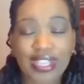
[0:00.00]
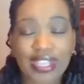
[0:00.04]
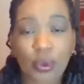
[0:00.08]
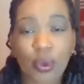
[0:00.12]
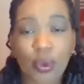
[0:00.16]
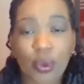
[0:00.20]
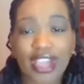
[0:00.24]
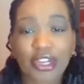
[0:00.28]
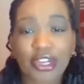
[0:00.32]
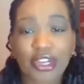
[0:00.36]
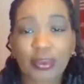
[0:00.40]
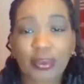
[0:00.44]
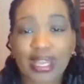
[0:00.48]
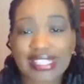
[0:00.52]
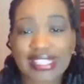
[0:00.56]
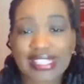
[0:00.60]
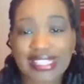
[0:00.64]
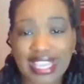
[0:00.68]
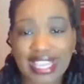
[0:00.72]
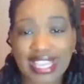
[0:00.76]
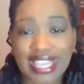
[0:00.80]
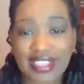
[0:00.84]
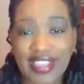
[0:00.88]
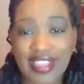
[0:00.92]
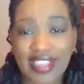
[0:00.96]
And why do I
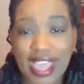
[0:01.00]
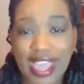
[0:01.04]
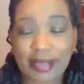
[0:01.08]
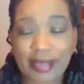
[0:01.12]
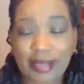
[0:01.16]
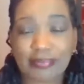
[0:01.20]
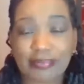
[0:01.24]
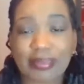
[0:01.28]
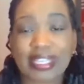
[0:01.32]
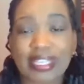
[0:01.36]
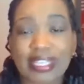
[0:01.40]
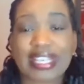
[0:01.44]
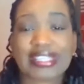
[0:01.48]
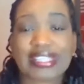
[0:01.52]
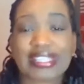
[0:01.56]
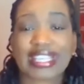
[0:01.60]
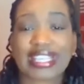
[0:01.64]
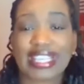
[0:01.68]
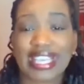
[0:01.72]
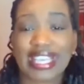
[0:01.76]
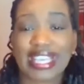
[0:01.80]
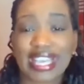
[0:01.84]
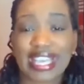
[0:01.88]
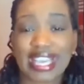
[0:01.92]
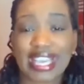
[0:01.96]
say that? Because
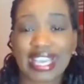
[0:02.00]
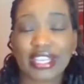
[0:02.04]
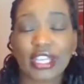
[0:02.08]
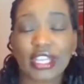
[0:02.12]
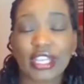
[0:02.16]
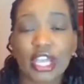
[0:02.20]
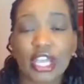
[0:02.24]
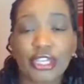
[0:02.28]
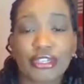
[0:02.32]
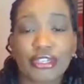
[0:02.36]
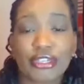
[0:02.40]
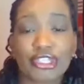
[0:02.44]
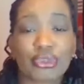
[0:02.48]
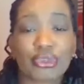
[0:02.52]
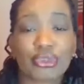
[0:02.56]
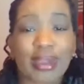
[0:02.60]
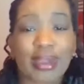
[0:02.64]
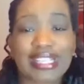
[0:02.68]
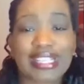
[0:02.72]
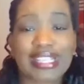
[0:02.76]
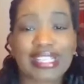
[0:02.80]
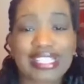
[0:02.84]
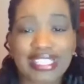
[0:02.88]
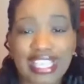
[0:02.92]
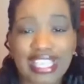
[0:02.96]
again, you're
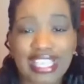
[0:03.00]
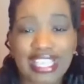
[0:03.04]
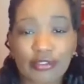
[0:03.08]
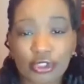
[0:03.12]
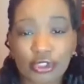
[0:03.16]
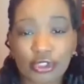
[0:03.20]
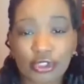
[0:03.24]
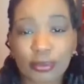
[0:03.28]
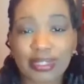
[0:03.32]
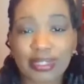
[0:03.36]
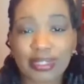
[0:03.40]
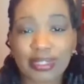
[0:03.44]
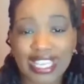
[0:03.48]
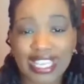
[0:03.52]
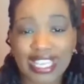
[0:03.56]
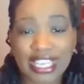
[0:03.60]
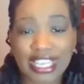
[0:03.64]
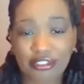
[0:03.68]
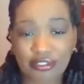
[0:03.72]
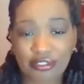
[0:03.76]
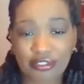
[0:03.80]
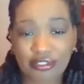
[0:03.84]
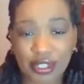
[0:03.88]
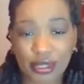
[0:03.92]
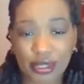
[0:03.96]
trying to level the
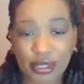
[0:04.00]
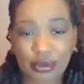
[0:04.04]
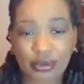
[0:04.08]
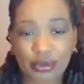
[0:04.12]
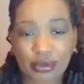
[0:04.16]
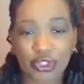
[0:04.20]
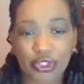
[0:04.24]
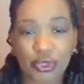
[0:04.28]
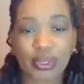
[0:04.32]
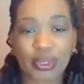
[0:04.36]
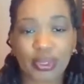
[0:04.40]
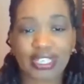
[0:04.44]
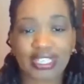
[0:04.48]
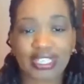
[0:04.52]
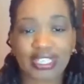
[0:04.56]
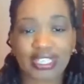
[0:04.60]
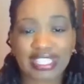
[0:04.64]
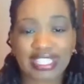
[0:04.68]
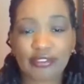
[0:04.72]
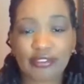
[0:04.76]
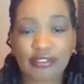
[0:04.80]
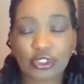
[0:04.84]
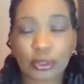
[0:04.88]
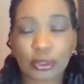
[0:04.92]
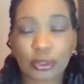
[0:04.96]
playing field. You want to
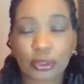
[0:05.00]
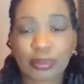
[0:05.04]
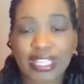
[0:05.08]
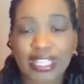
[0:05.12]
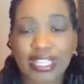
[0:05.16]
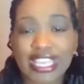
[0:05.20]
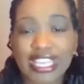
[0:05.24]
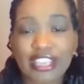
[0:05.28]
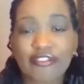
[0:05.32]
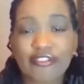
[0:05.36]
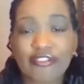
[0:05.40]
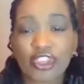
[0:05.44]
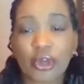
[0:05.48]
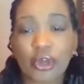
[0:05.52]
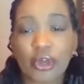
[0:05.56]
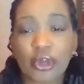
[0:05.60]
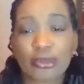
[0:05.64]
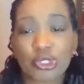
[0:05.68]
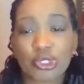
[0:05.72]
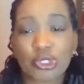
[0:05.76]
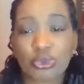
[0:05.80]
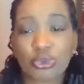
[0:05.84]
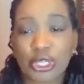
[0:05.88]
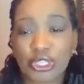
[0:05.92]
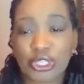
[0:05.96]
level the playing
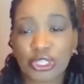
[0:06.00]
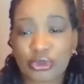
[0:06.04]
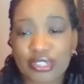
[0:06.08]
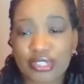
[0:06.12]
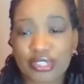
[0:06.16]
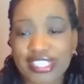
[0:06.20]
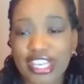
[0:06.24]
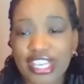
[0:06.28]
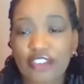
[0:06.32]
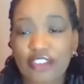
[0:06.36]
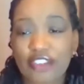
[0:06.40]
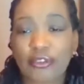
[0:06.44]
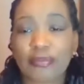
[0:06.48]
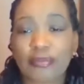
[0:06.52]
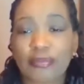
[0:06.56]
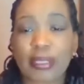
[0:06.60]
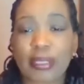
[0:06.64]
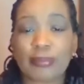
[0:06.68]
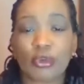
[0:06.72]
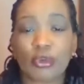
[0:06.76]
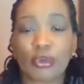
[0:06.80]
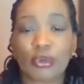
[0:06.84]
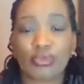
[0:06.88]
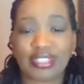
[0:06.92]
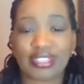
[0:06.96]
field between yourself and
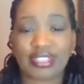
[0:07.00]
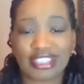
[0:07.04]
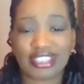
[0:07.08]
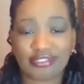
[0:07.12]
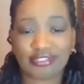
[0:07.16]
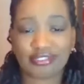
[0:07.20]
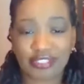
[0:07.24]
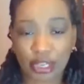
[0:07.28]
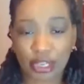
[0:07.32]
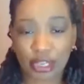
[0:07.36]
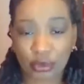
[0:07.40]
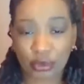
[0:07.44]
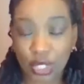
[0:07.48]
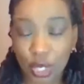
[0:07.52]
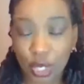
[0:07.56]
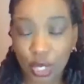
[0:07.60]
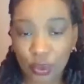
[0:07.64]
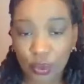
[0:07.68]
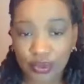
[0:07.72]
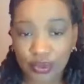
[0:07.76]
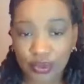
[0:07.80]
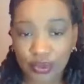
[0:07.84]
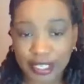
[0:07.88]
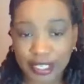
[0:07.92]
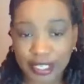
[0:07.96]
people who live there
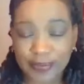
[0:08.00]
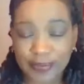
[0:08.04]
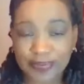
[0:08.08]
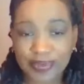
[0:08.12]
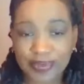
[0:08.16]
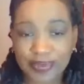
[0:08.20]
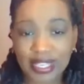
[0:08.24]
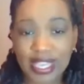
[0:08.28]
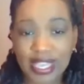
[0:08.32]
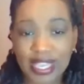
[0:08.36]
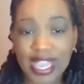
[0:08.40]
locally.